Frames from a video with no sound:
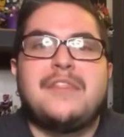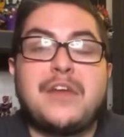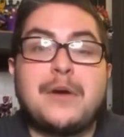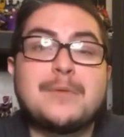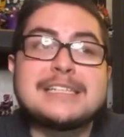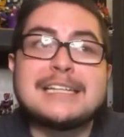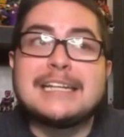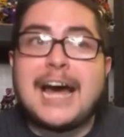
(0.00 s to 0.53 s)
There
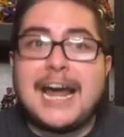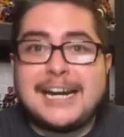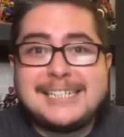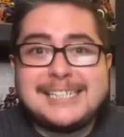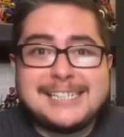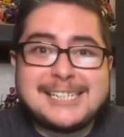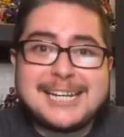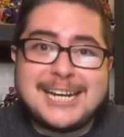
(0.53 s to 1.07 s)
was a lot of
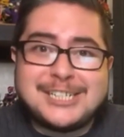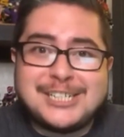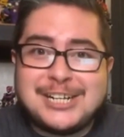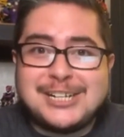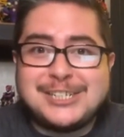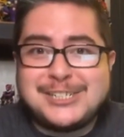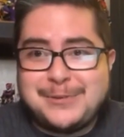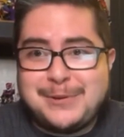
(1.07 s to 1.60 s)
discussion on